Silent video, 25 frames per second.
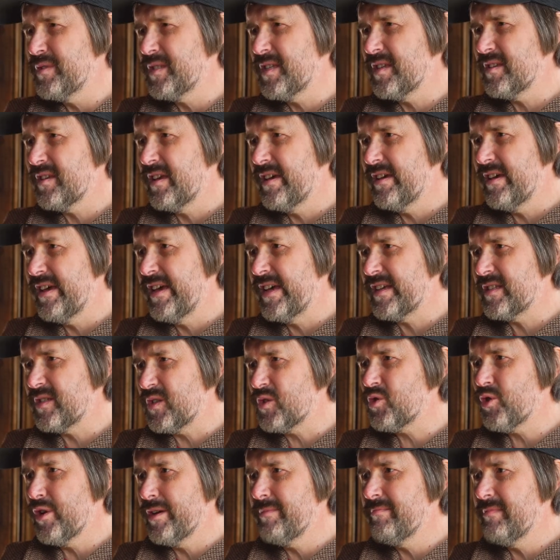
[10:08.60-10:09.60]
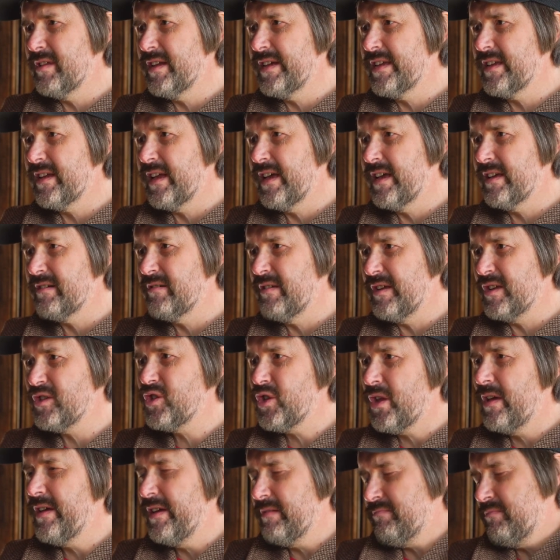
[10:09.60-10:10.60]
was extremely. It,
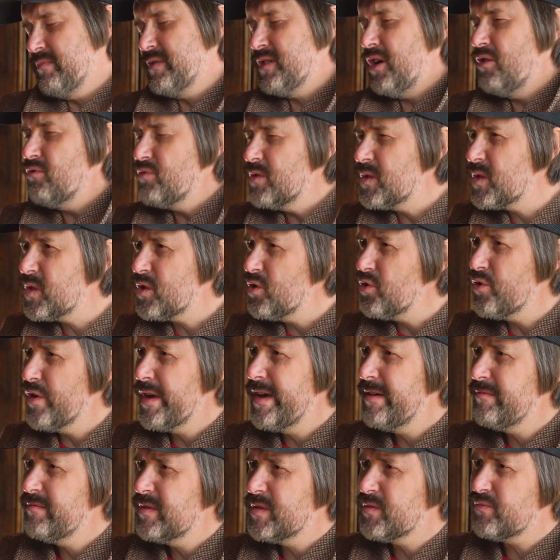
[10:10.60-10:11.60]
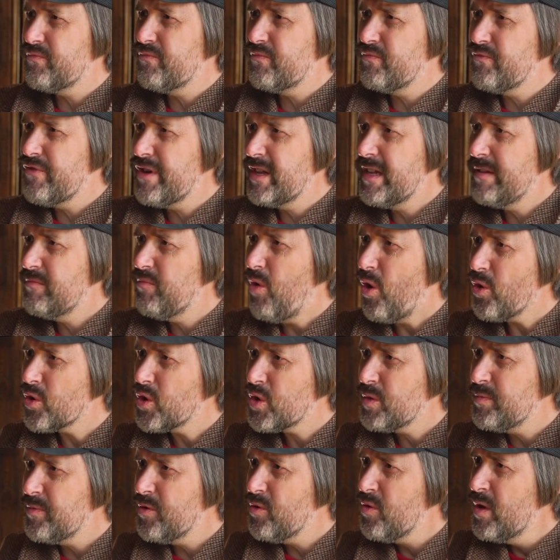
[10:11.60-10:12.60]
it, it, told a story. It was really
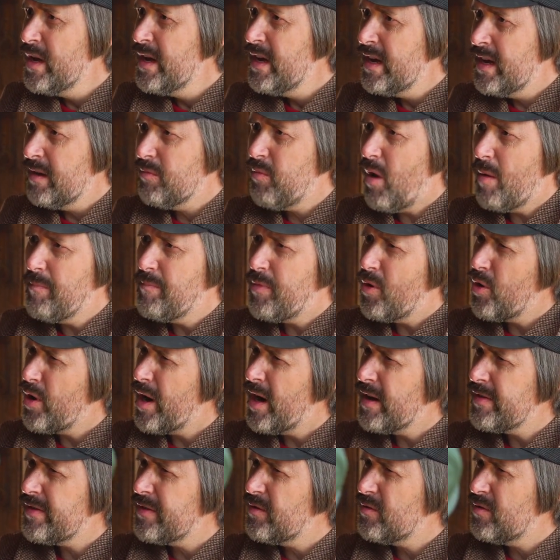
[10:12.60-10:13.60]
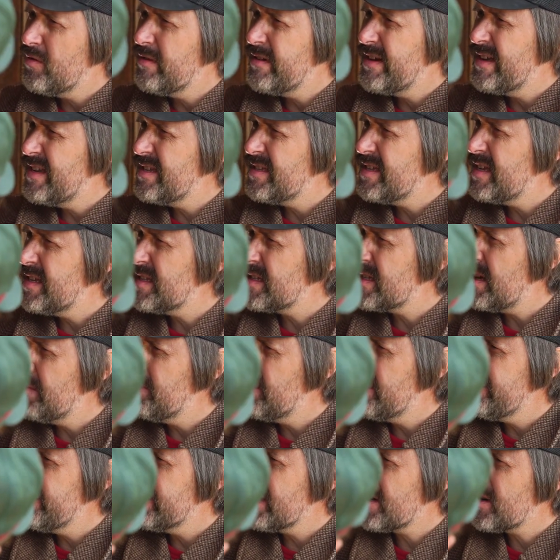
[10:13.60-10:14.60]
watchable. At one point, I thought, "Is this
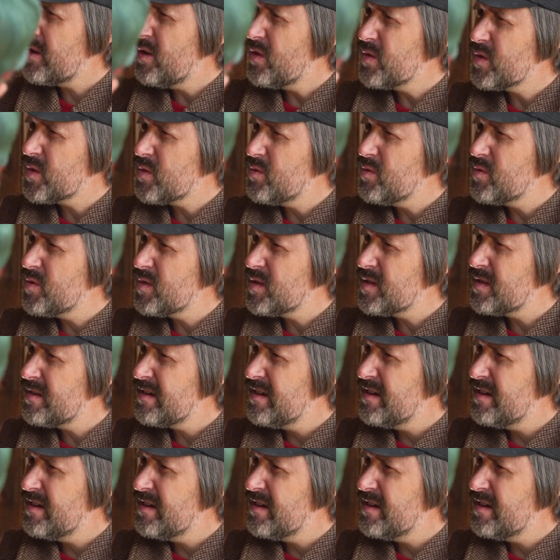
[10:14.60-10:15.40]
somewhere in the Cotswolds?"